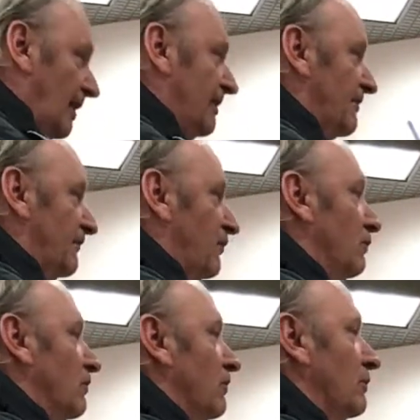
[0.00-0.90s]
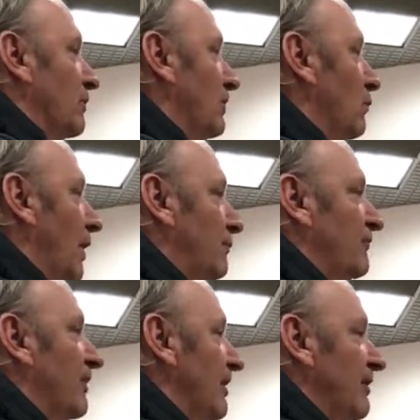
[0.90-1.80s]
at the Solar Liberty
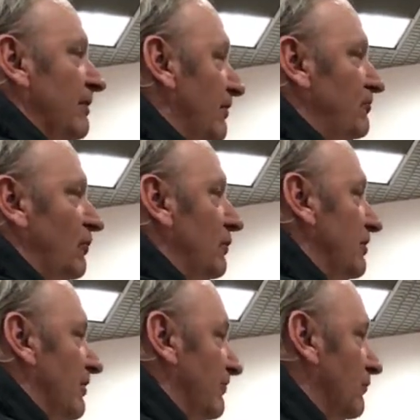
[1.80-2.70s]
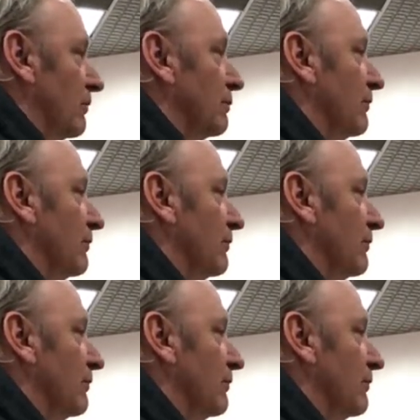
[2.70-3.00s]
website, and they'll show you the solar